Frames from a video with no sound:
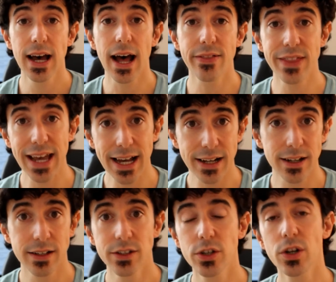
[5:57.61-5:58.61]
and
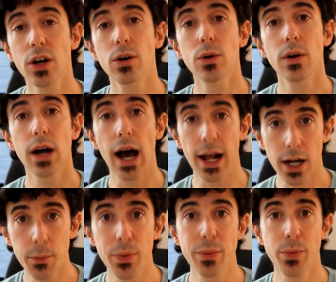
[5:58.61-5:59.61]
then, you know,
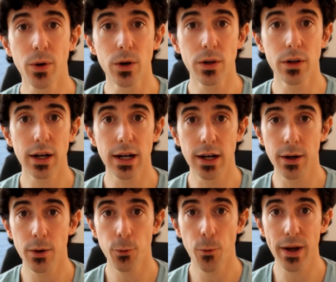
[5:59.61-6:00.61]
100 people
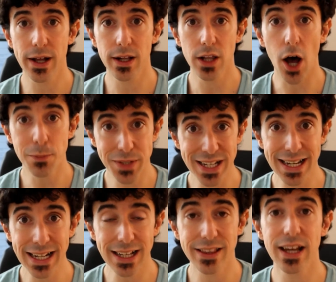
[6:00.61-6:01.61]
will opt
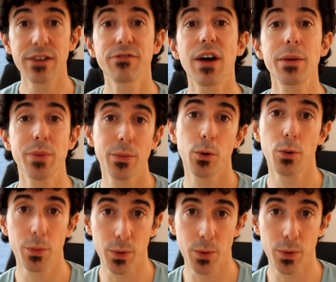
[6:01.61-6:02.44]
in, and then 5 people will